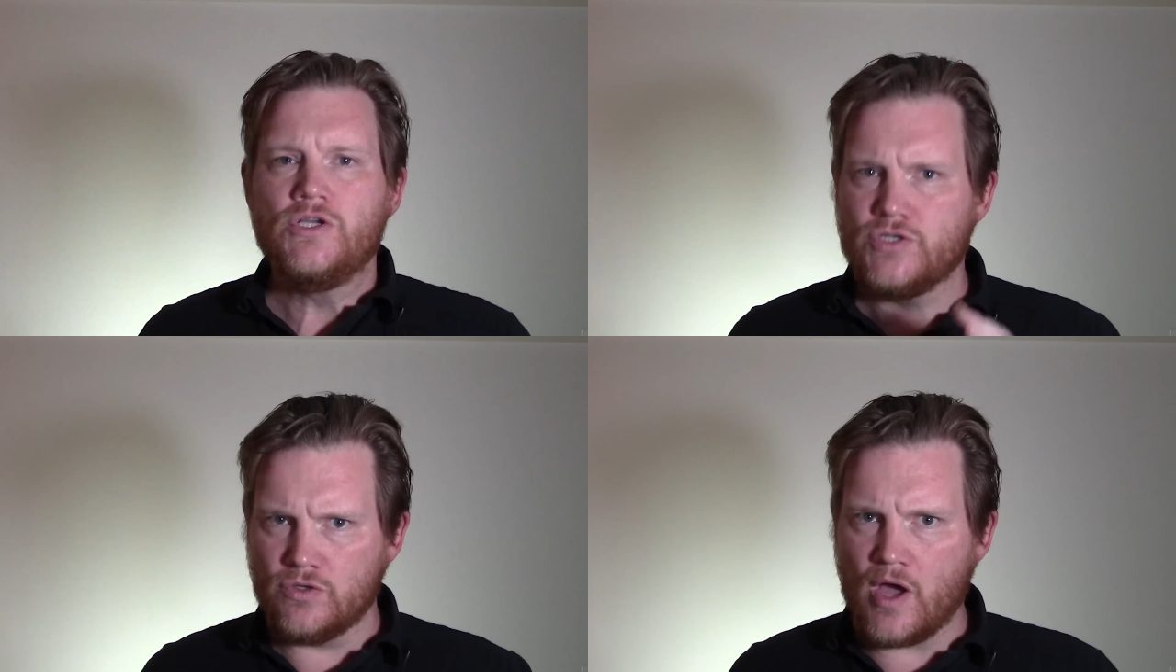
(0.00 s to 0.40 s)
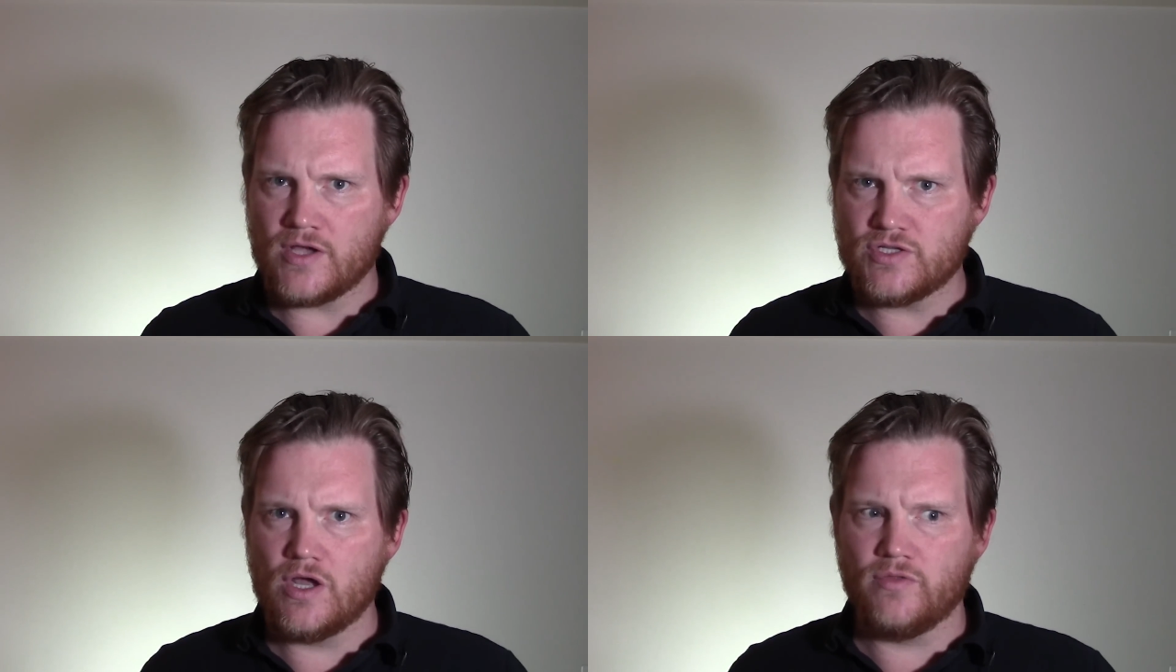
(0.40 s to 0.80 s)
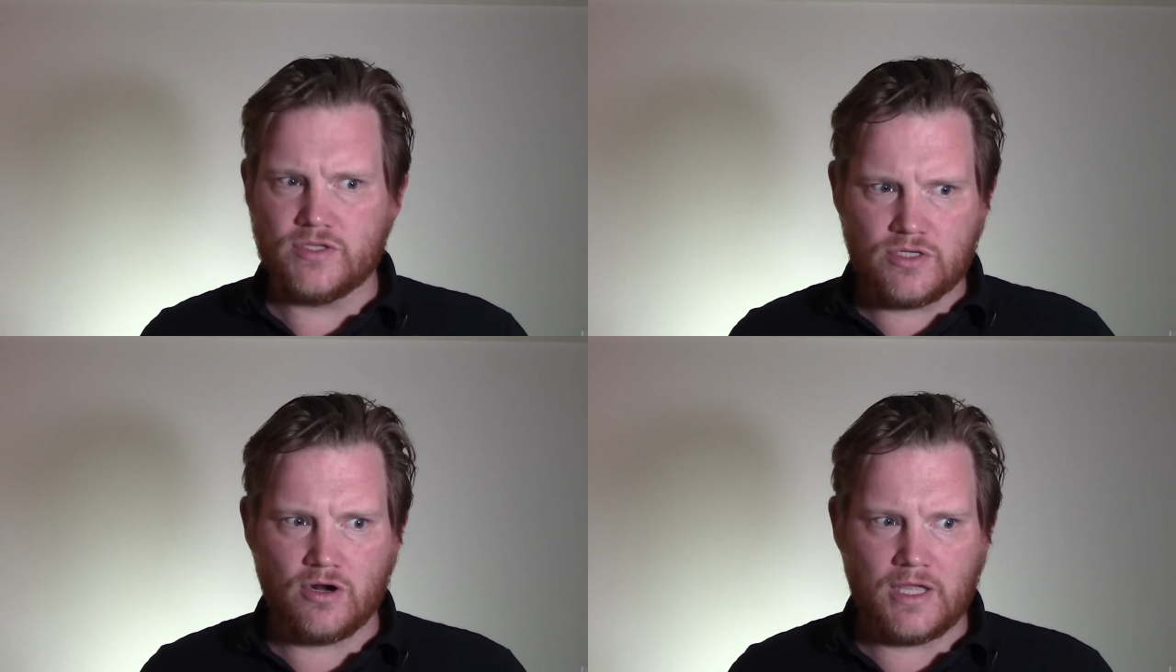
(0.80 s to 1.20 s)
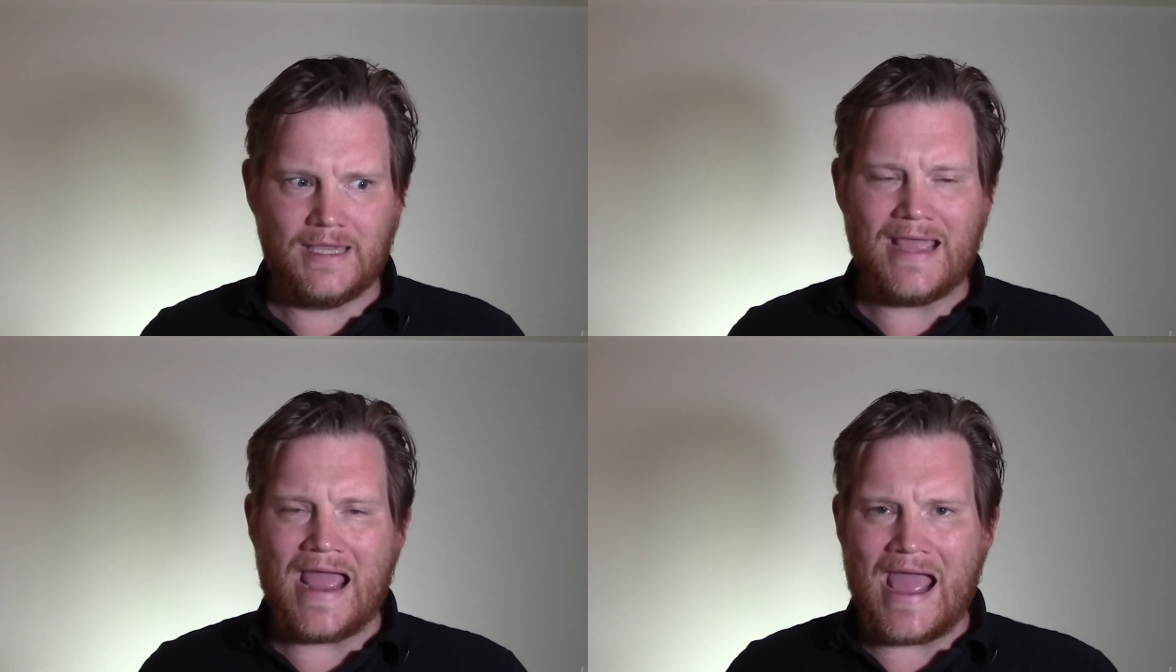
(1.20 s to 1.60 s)
So you guys know that
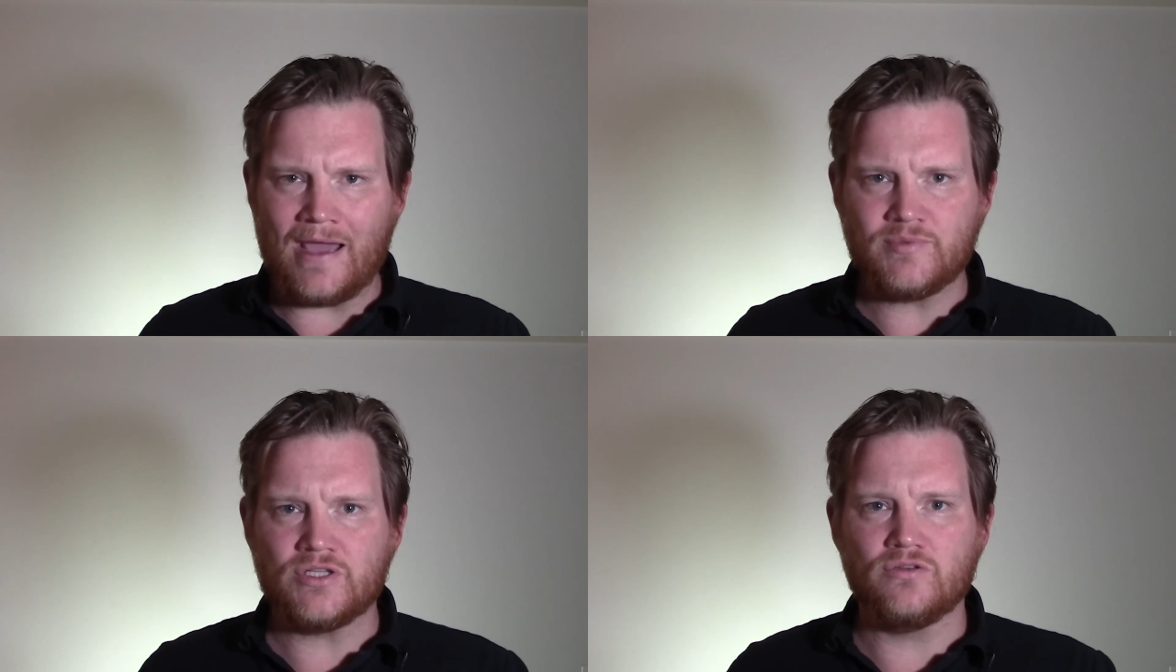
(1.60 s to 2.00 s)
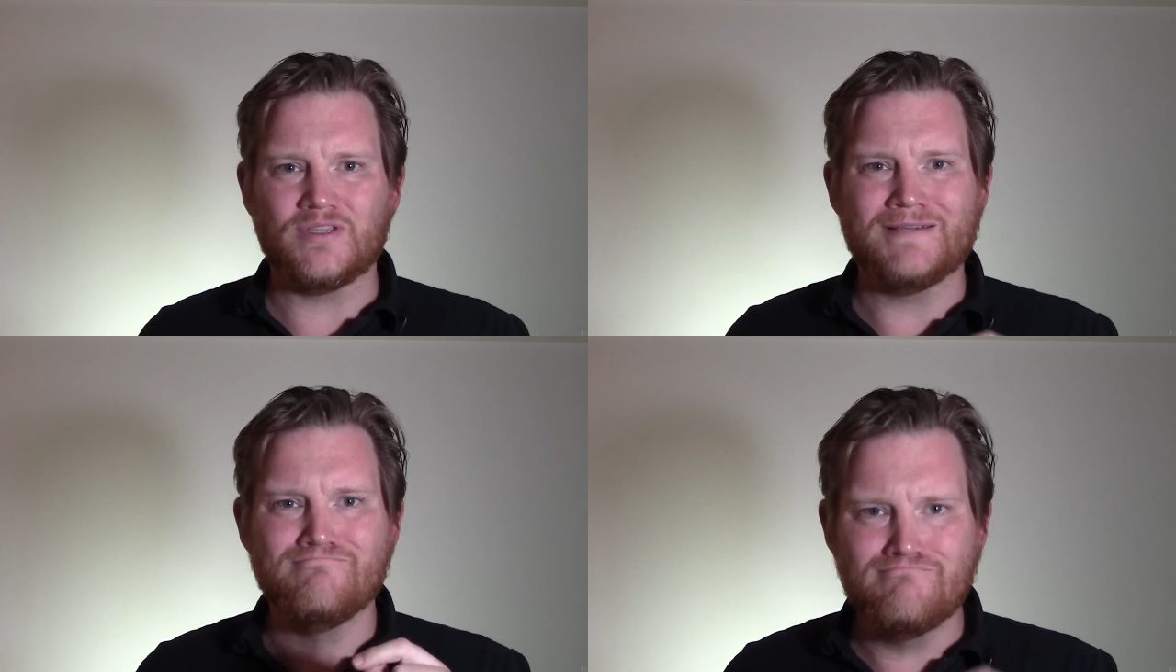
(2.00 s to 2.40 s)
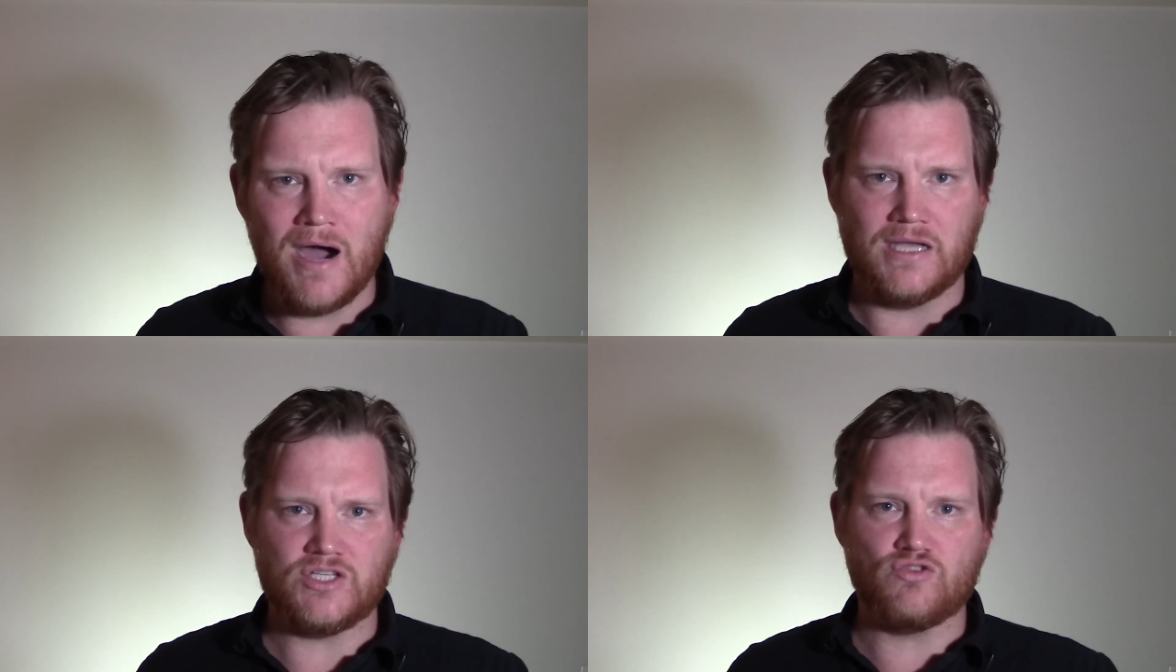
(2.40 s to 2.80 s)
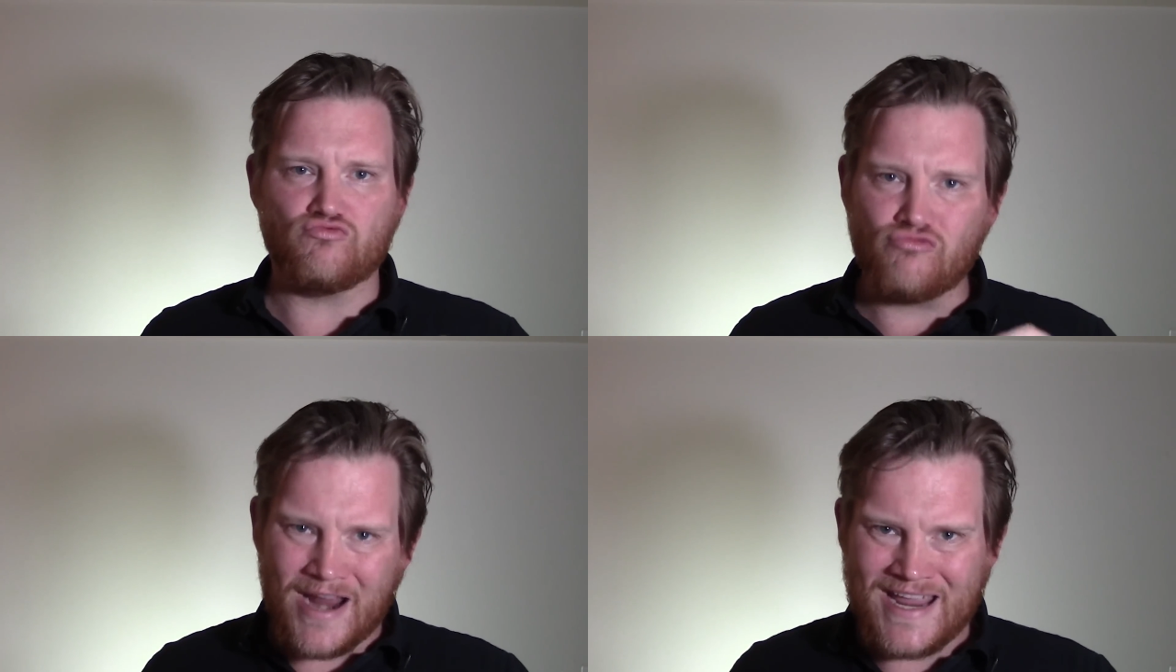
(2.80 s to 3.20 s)
Turkey absolutely must
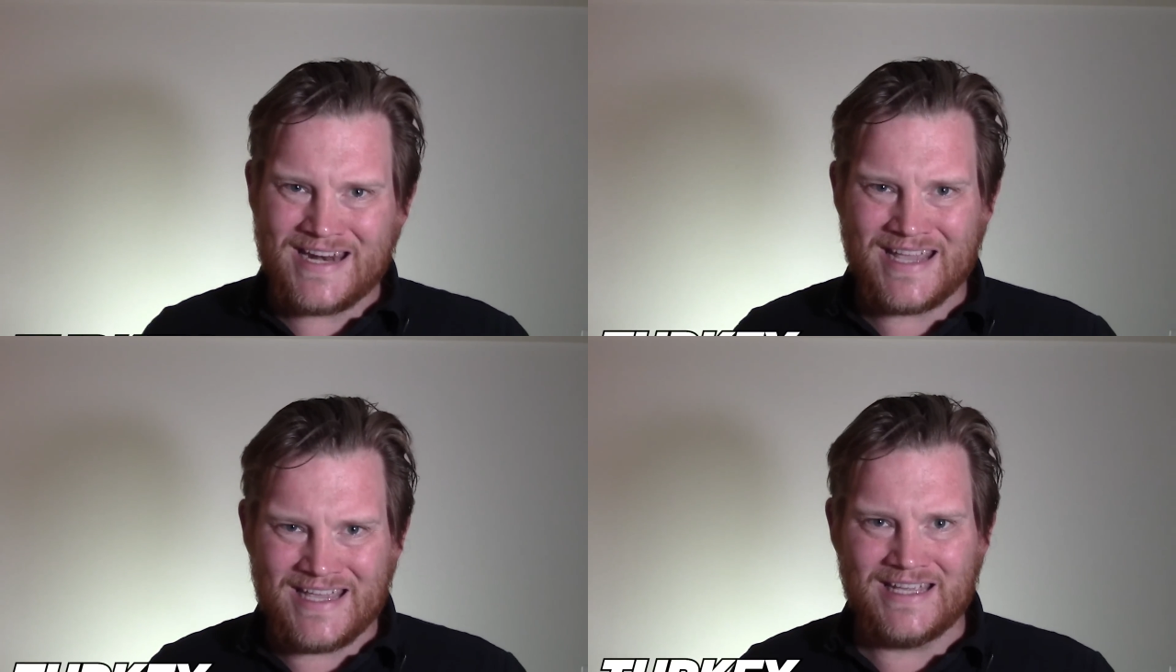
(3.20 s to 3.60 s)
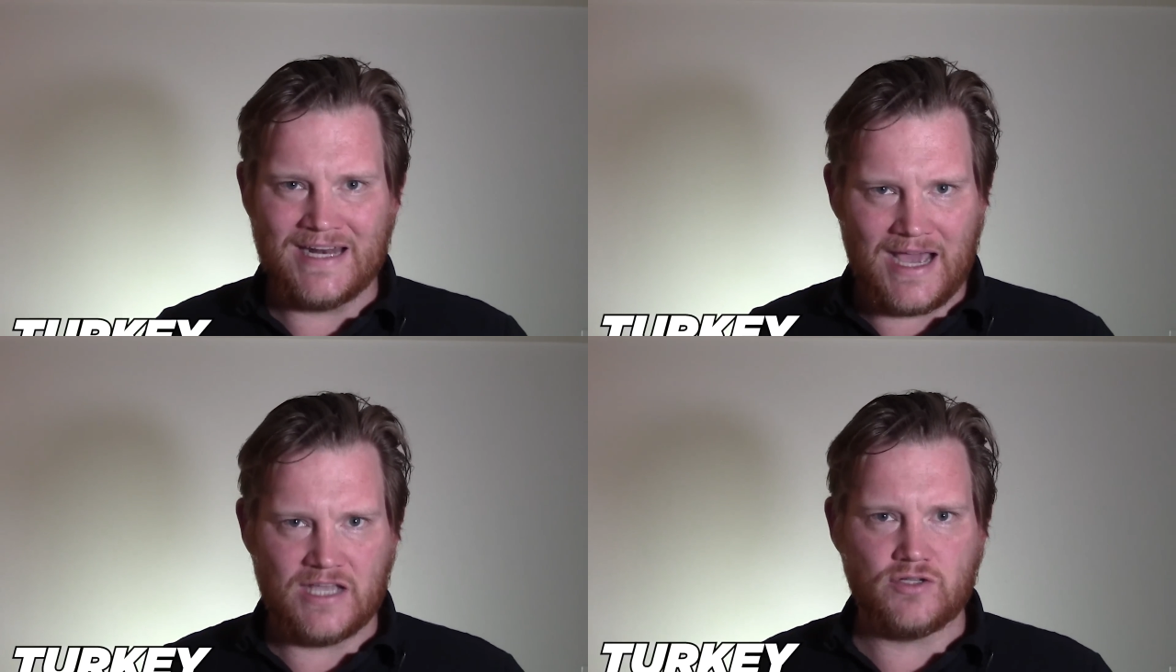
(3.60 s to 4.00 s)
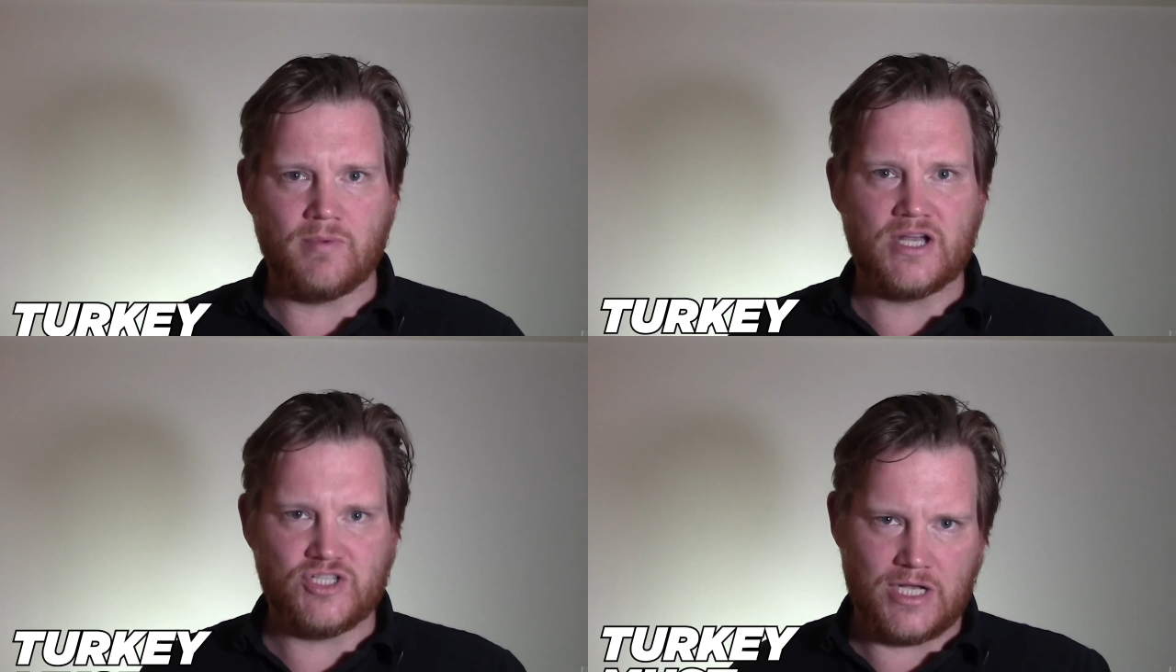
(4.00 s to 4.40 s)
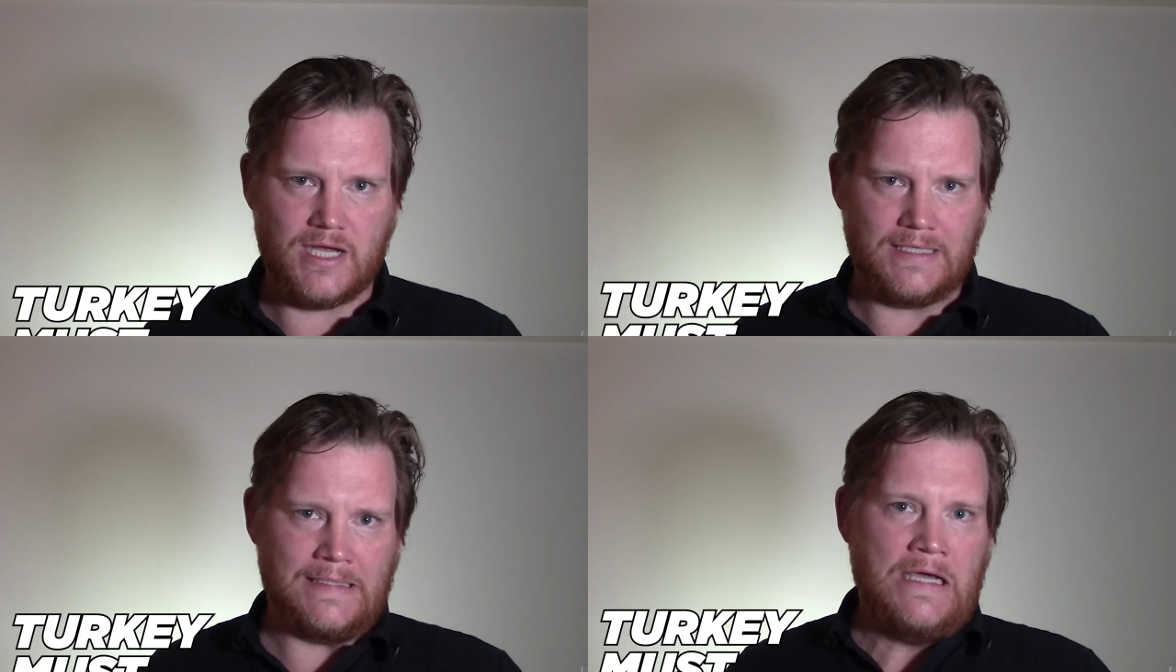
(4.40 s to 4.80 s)
rein in
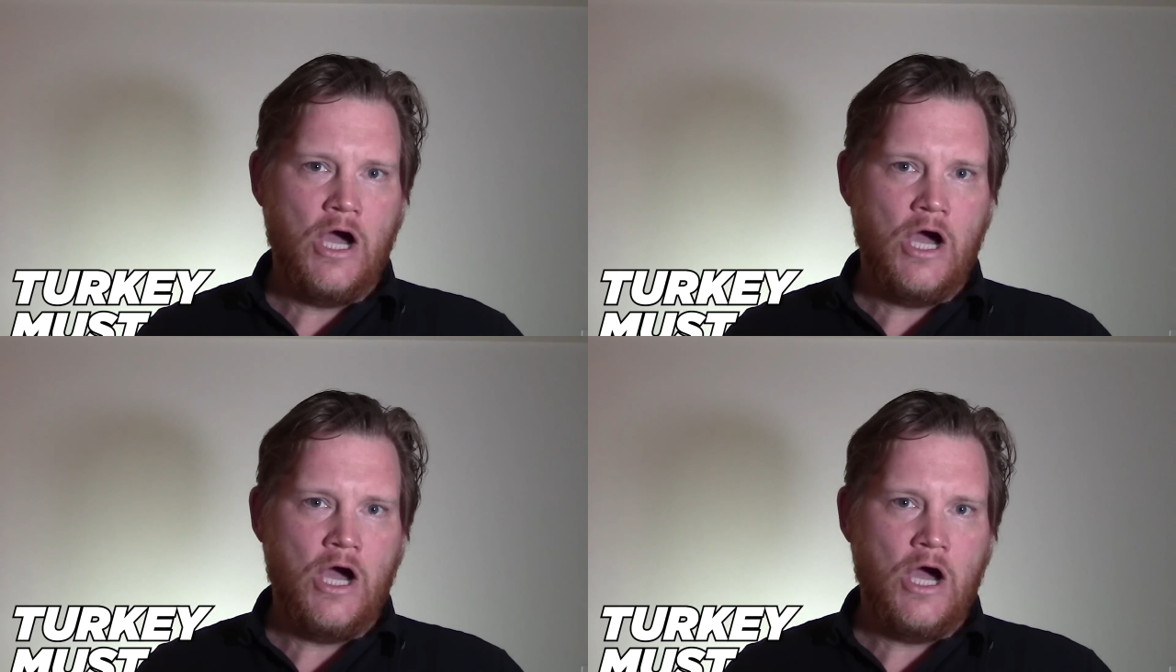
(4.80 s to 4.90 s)
Azerbaijan